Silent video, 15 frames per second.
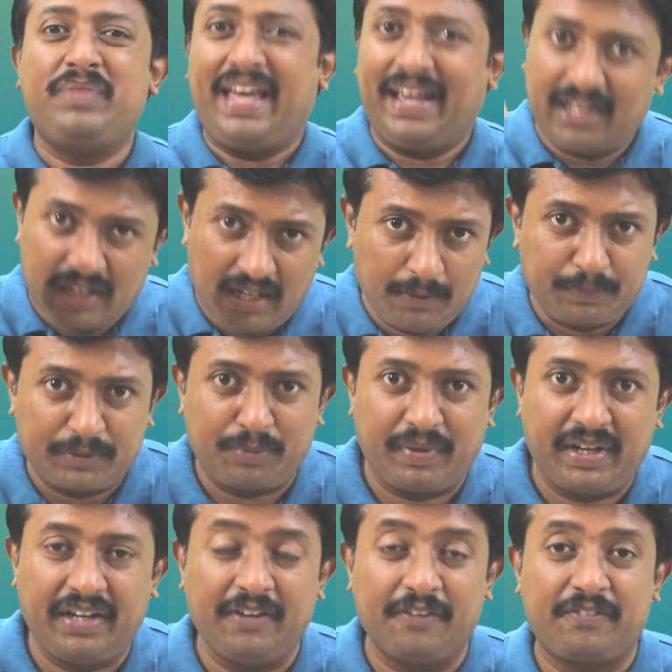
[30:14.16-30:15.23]
eclipse,
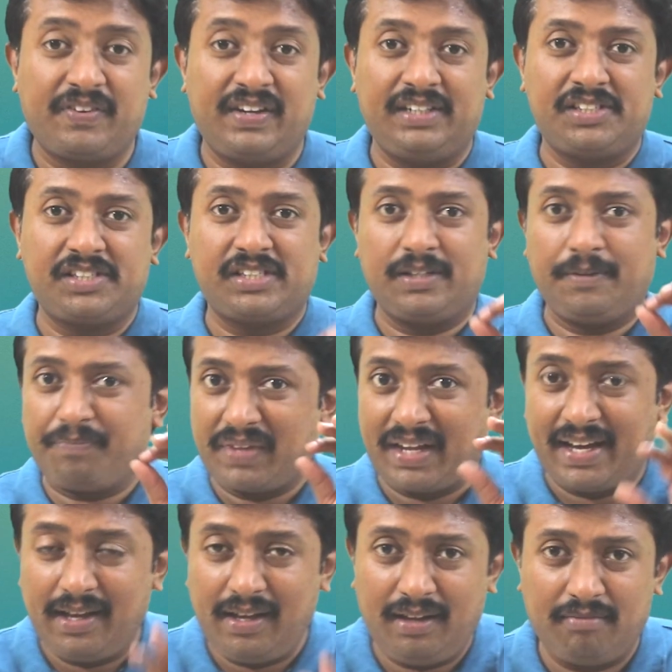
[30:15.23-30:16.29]
my dear friends.
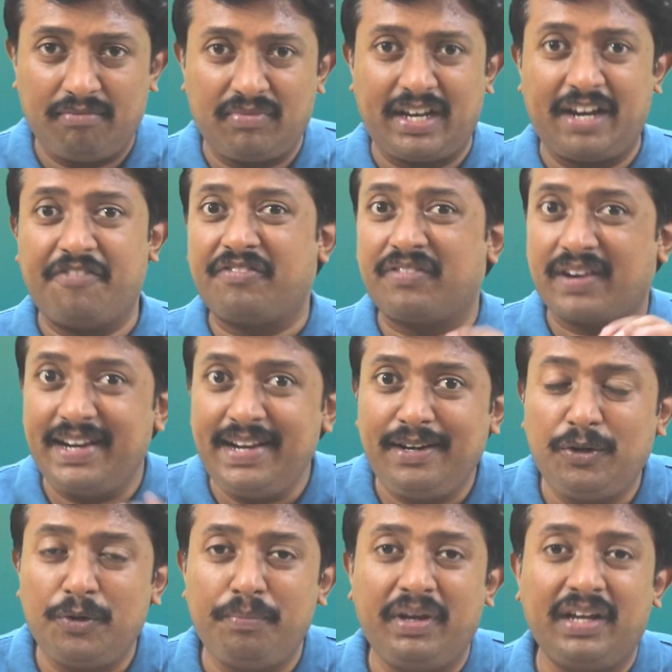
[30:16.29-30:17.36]
I have
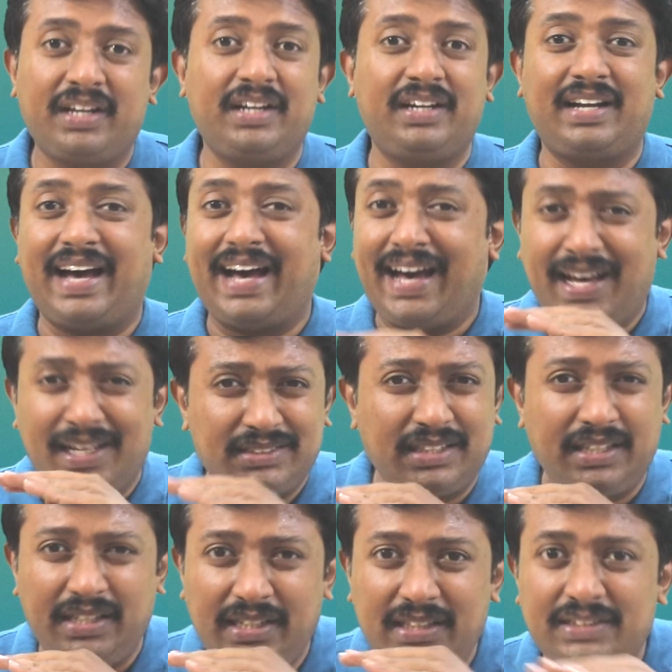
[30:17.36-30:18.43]
tried to make it
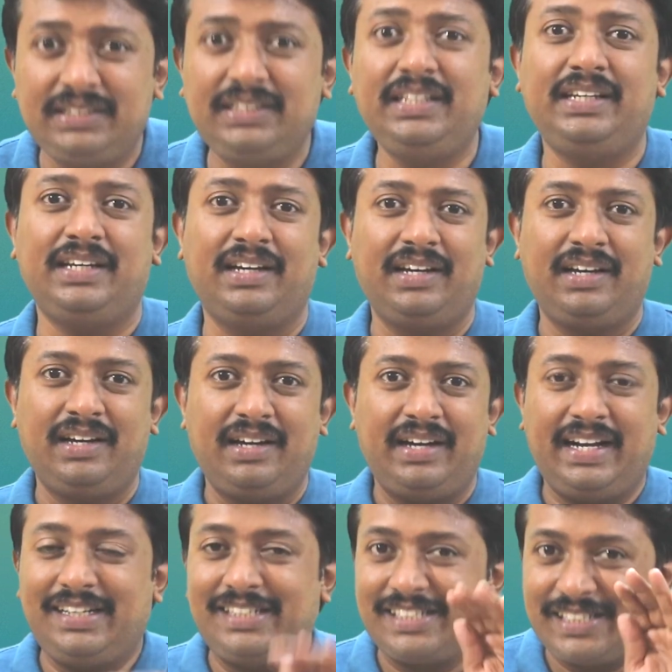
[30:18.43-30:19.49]
as easy
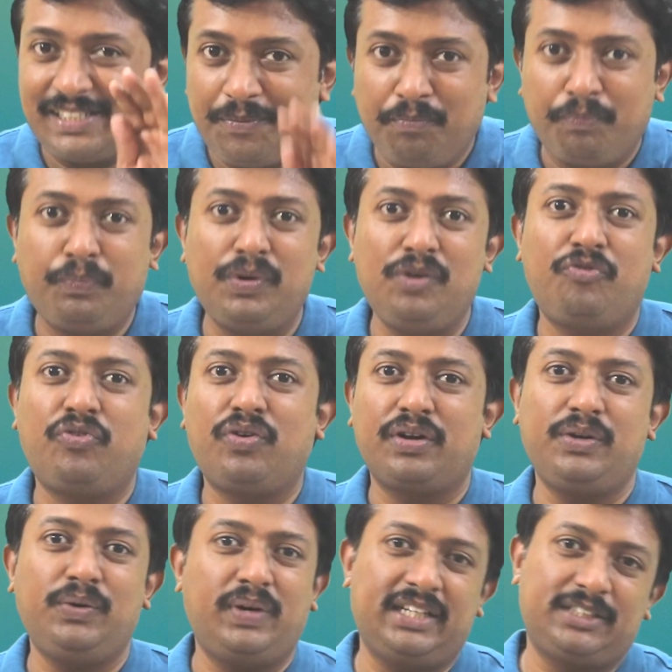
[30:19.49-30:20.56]
and simple for
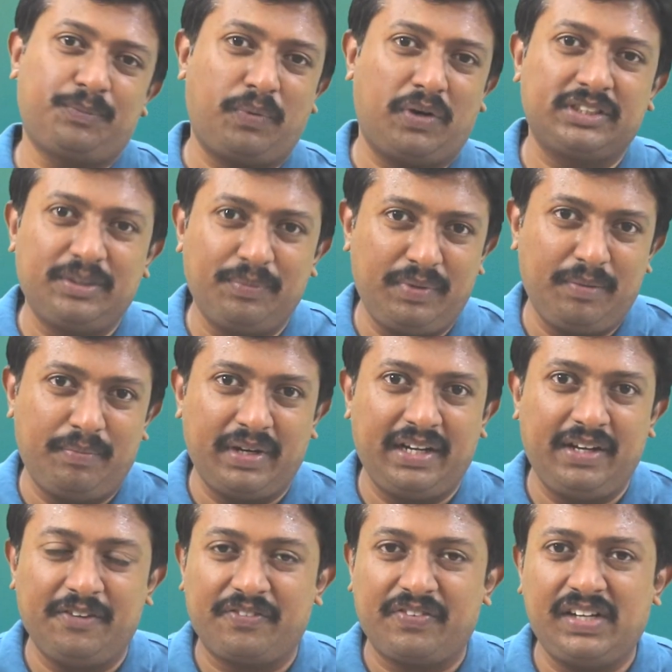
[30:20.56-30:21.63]
you as possible, my
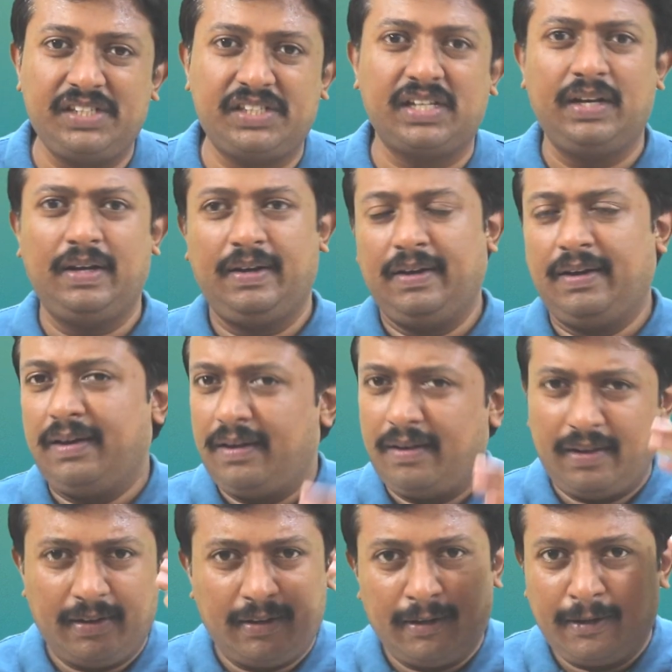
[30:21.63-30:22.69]
dear friends.
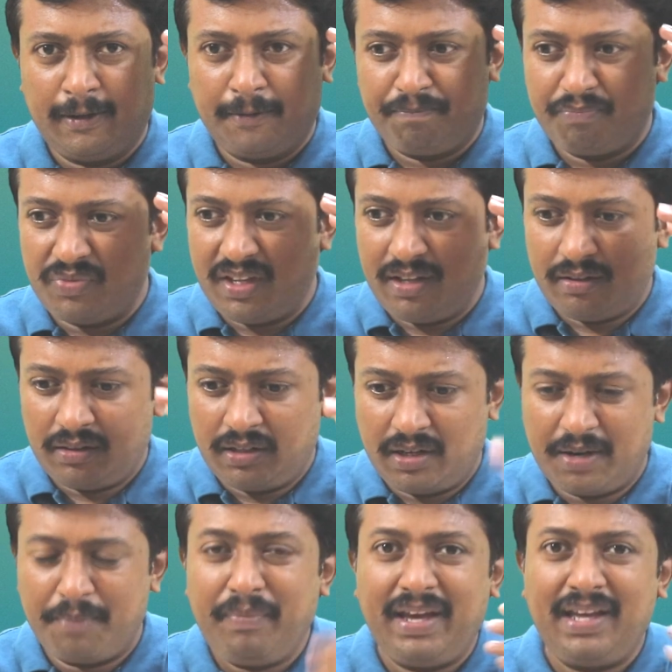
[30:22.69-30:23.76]
The
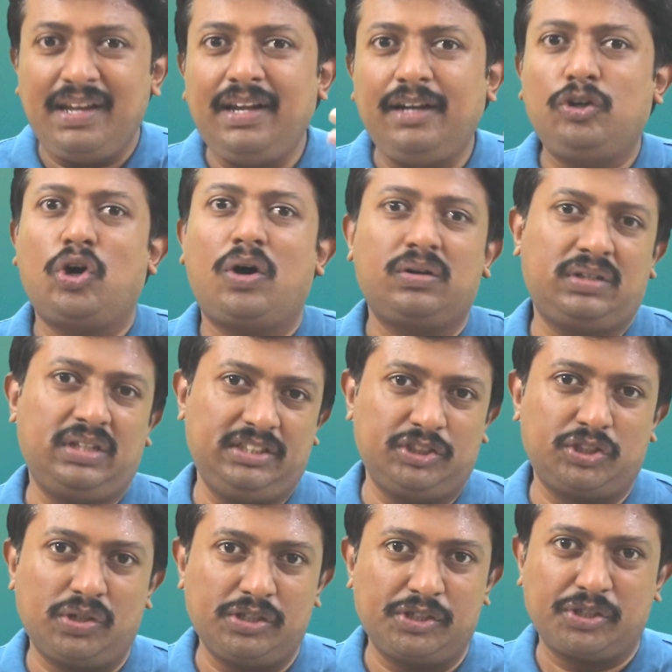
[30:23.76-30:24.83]
remaining
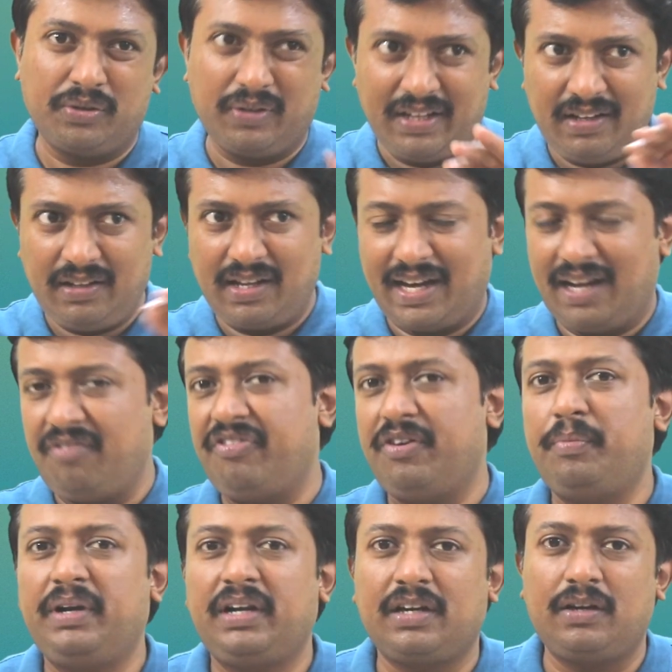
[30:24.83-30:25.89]
doctrines also in the
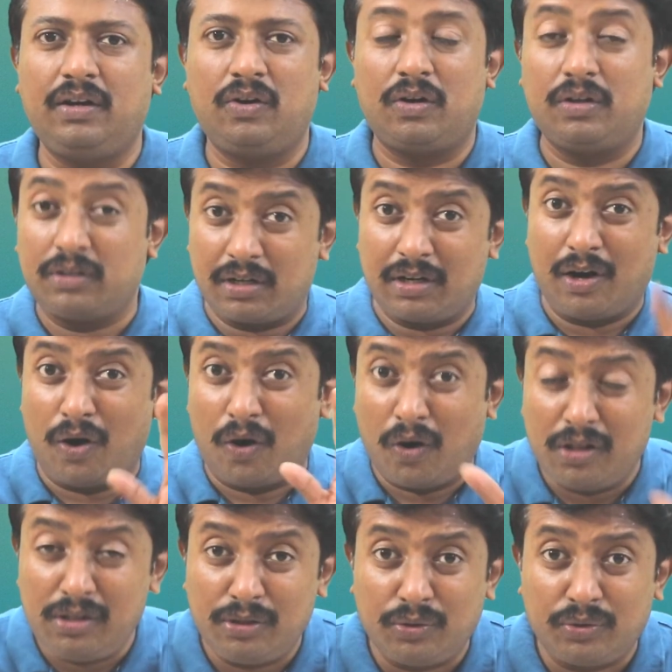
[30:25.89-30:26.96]
alphabetical order,
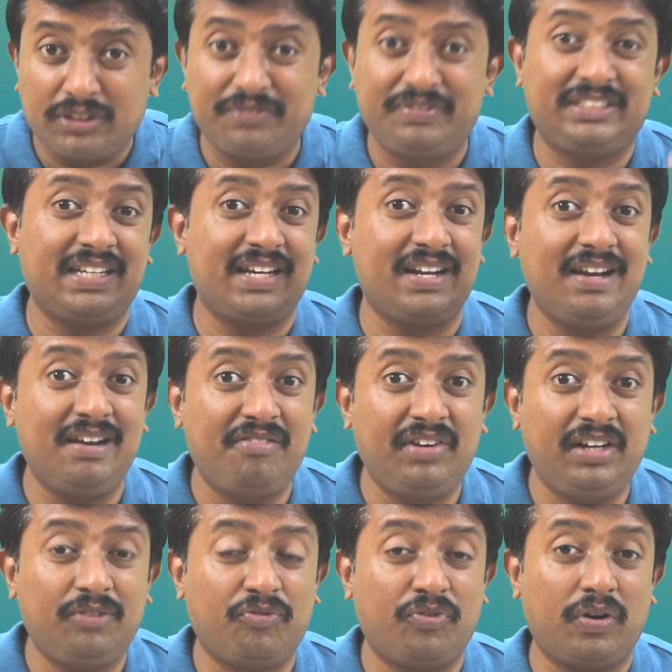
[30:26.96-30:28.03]
all those which are
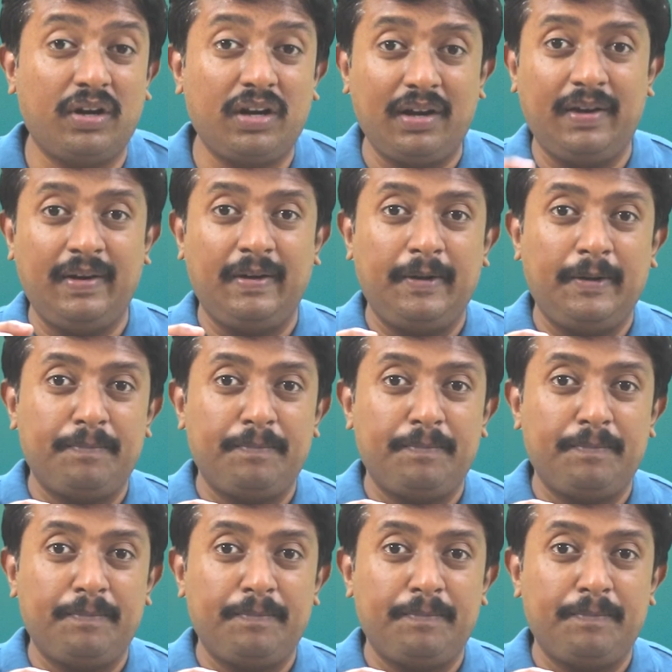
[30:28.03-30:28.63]
relevant for